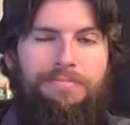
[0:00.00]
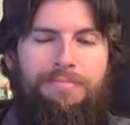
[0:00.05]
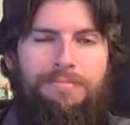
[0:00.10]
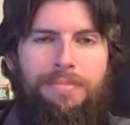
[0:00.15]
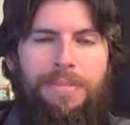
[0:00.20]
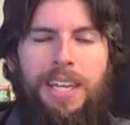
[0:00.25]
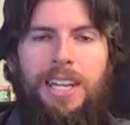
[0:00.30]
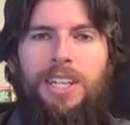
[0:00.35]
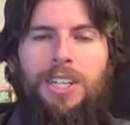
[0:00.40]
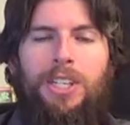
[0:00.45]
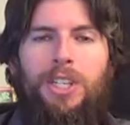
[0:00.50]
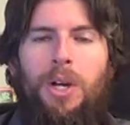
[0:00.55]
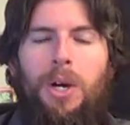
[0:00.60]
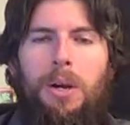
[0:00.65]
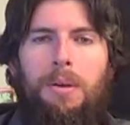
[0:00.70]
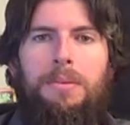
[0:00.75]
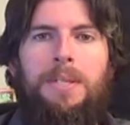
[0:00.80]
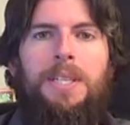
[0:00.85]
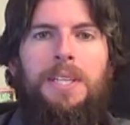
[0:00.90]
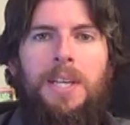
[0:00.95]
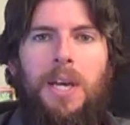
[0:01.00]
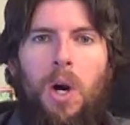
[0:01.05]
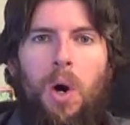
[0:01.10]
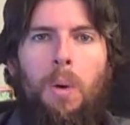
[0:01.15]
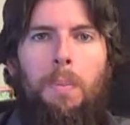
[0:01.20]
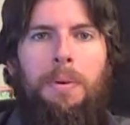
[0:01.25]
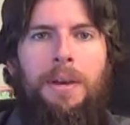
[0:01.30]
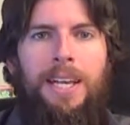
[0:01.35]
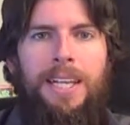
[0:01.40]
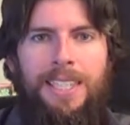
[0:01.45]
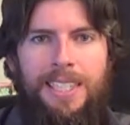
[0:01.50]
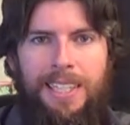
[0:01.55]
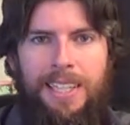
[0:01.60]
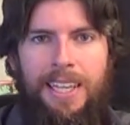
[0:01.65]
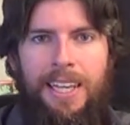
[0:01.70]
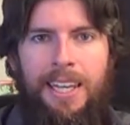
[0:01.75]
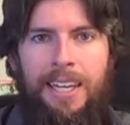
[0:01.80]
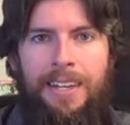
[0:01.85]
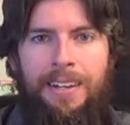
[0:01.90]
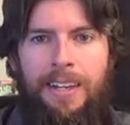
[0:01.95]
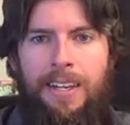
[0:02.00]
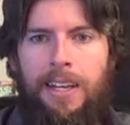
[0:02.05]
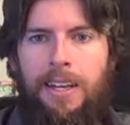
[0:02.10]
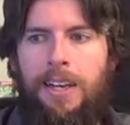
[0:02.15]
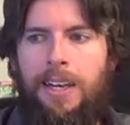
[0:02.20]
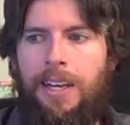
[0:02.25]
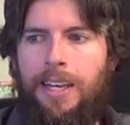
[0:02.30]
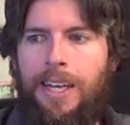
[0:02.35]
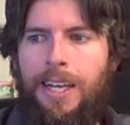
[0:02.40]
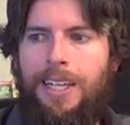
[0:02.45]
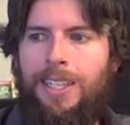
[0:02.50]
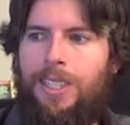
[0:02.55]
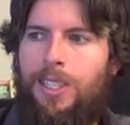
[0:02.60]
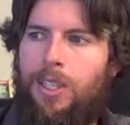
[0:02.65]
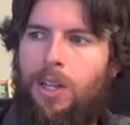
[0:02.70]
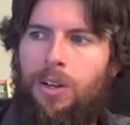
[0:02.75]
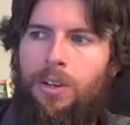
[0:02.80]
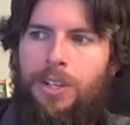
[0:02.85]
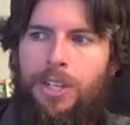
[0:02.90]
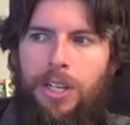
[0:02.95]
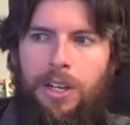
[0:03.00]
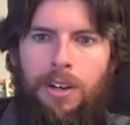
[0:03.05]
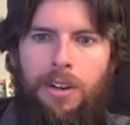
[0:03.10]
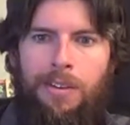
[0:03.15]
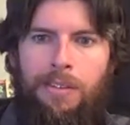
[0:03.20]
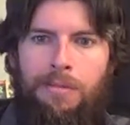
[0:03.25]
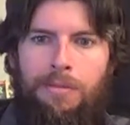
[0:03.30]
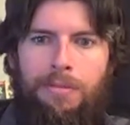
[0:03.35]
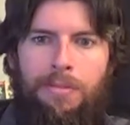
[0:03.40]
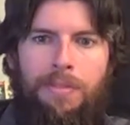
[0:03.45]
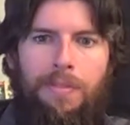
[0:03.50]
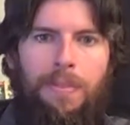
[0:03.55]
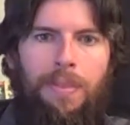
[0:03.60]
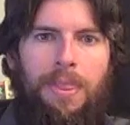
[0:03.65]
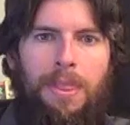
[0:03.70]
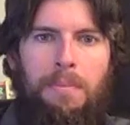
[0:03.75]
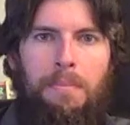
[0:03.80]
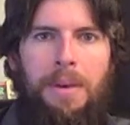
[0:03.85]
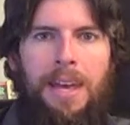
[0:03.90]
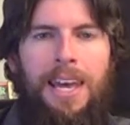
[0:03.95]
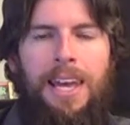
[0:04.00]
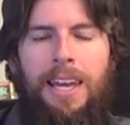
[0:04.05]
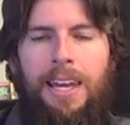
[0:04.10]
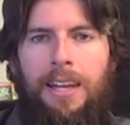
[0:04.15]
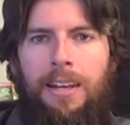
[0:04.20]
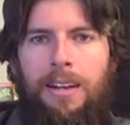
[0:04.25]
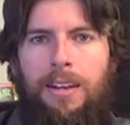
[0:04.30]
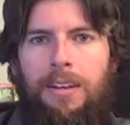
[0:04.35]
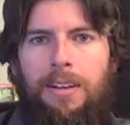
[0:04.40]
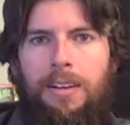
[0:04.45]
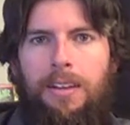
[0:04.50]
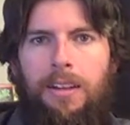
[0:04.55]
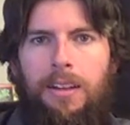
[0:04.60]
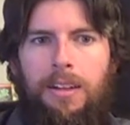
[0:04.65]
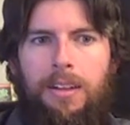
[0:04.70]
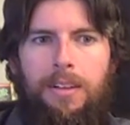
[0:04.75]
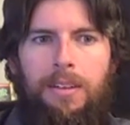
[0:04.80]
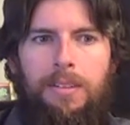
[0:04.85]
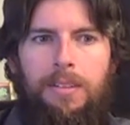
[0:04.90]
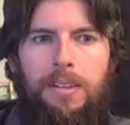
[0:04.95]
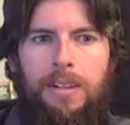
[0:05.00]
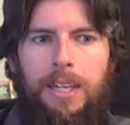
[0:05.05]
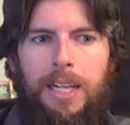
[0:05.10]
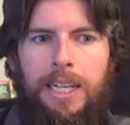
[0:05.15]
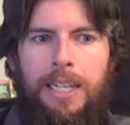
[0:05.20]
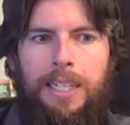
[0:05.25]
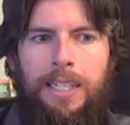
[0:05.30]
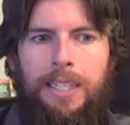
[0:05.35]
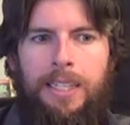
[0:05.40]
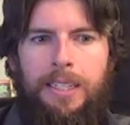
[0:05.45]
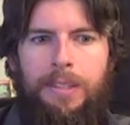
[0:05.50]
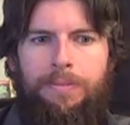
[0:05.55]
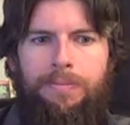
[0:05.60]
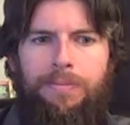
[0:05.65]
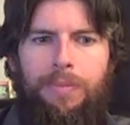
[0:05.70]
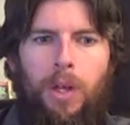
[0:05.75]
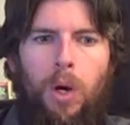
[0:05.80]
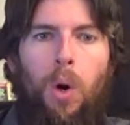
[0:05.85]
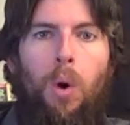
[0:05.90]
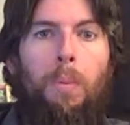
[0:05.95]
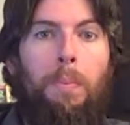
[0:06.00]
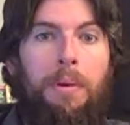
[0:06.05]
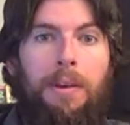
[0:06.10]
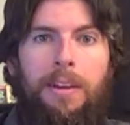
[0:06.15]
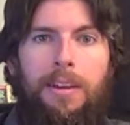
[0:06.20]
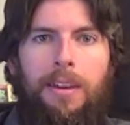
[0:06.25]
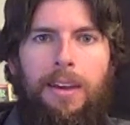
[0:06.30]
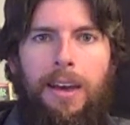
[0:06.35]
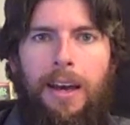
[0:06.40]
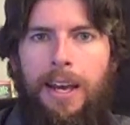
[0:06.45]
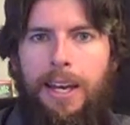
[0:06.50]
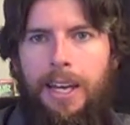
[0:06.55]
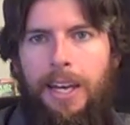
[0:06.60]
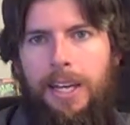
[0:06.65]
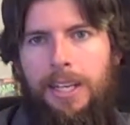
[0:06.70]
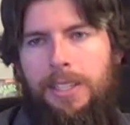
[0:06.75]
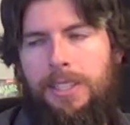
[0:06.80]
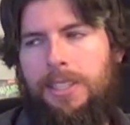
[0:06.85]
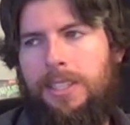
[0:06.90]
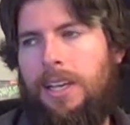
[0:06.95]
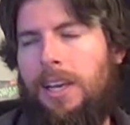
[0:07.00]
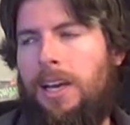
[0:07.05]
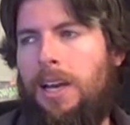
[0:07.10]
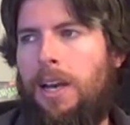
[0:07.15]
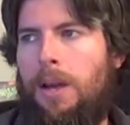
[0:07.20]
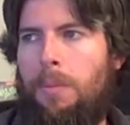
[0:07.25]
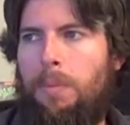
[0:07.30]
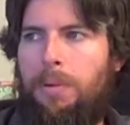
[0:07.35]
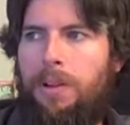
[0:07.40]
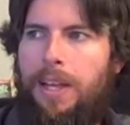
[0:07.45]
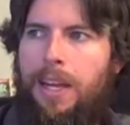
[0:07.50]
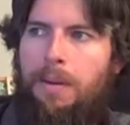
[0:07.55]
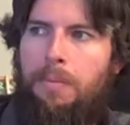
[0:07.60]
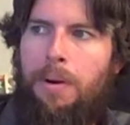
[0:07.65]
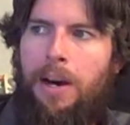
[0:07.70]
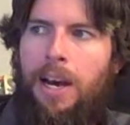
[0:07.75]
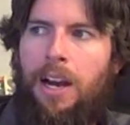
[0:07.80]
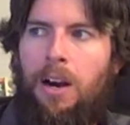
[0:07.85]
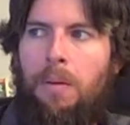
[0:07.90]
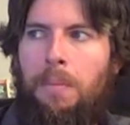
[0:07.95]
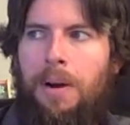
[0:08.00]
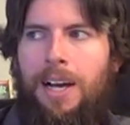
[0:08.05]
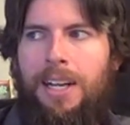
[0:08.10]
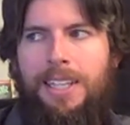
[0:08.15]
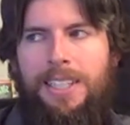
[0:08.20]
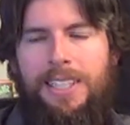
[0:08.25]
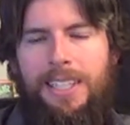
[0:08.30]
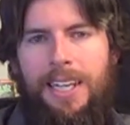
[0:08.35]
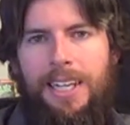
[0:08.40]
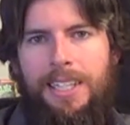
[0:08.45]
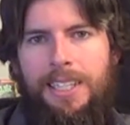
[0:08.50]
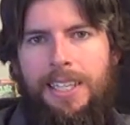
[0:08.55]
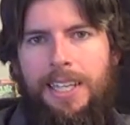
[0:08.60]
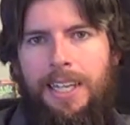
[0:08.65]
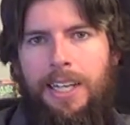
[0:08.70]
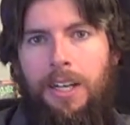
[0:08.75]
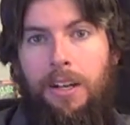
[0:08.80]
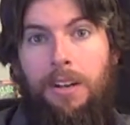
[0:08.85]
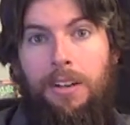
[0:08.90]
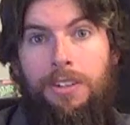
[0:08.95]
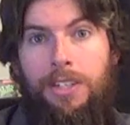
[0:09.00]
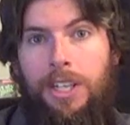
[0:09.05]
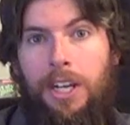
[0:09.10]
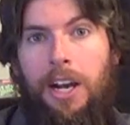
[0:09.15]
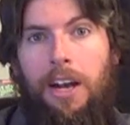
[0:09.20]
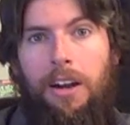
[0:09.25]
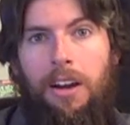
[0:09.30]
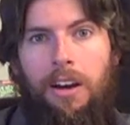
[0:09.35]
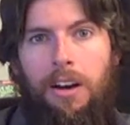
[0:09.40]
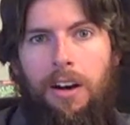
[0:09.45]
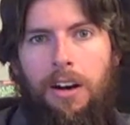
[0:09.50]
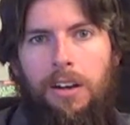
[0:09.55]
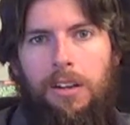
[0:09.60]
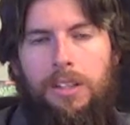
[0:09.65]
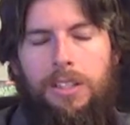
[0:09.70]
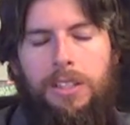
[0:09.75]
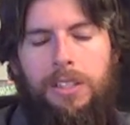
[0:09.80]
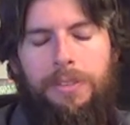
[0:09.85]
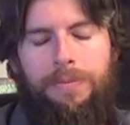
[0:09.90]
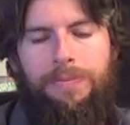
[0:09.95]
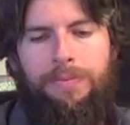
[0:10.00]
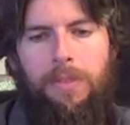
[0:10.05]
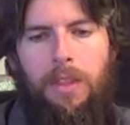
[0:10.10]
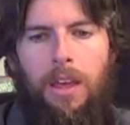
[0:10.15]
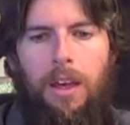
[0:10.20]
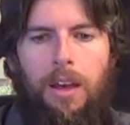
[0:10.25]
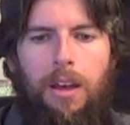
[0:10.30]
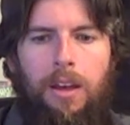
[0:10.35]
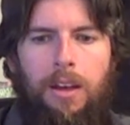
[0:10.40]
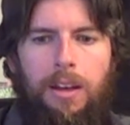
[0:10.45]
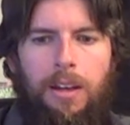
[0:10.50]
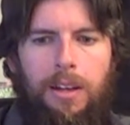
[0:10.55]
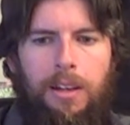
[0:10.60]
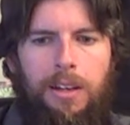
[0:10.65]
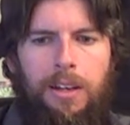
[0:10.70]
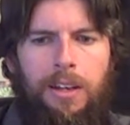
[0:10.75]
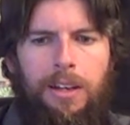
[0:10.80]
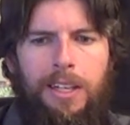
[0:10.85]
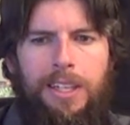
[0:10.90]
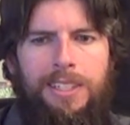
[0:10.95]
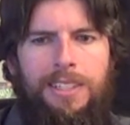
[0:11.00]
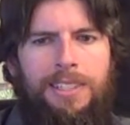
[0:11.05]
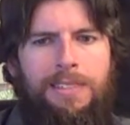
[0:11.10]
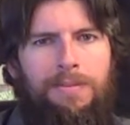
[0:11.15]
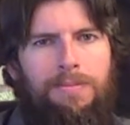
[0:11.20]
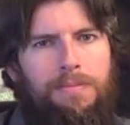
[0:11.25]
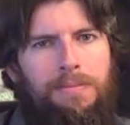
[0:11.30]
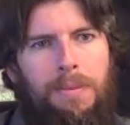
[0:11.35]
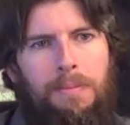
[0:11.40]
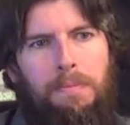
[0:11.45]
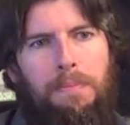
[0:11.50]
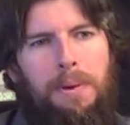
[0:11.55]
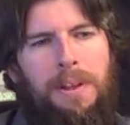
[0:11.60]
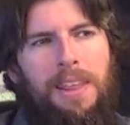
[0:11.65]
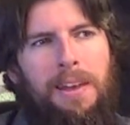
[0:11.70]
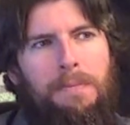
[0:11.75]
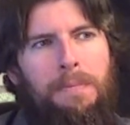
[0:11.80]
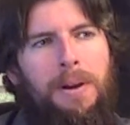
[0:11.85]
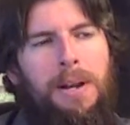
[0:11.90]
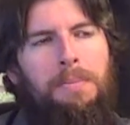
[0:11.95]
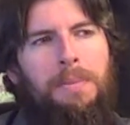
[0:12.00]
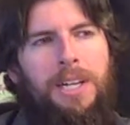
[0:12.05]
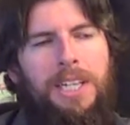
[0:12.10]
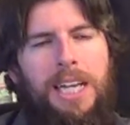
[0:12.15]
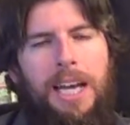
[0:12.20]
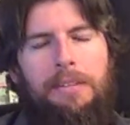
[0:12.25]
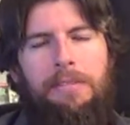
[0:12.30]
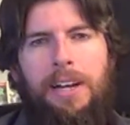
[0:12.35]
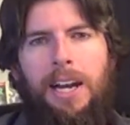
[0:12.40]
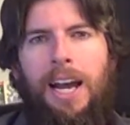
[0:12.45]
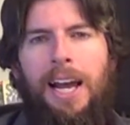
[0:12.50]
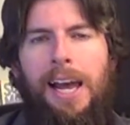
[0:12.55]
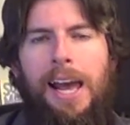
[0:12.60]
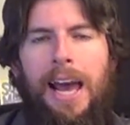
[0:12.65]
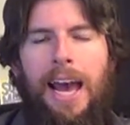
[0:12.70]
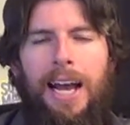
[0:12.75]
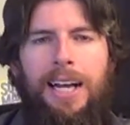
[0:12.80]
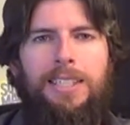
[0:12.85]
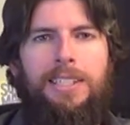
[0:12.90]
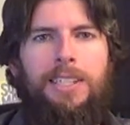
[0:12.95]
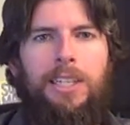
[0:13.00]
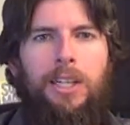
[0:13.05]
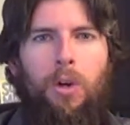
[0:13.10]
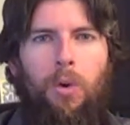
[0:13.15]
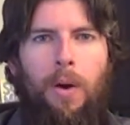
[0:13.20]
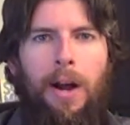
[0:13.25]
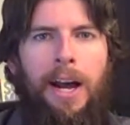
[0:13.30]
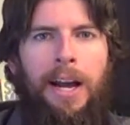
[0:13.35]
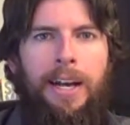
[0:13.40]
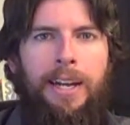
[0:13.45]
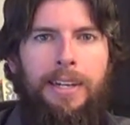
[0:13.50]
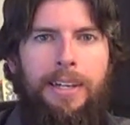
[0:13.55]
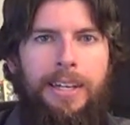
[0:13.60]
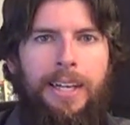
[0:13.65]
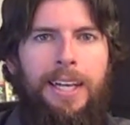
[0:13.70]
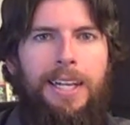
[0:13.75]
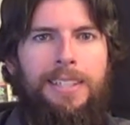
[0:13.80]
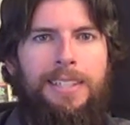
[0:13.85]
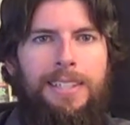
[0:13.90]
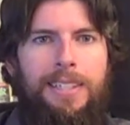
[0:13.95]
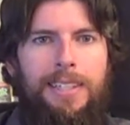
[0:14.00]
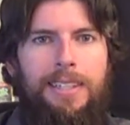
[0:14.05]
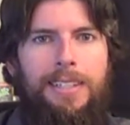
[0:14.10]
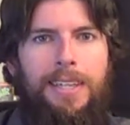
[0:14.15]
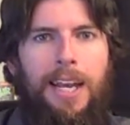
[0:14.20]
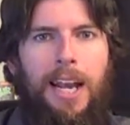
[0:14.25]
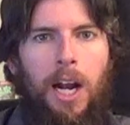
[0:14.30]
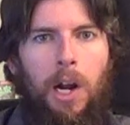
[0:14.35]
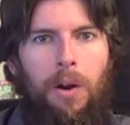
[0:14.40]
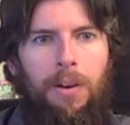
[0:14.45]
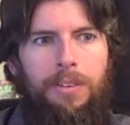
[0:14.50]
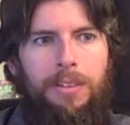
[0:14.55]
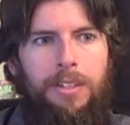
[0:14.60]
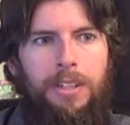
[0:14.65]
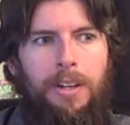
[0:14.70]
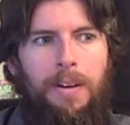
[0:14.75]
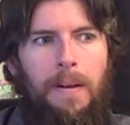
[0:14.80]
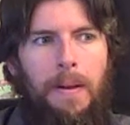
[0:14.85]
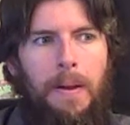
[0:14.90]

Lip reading: just showed up to the OP's land in search of the main OP, I guess, played by Armand Assante, called John Hawkes. Because they pretty much have an axe to grind against his character.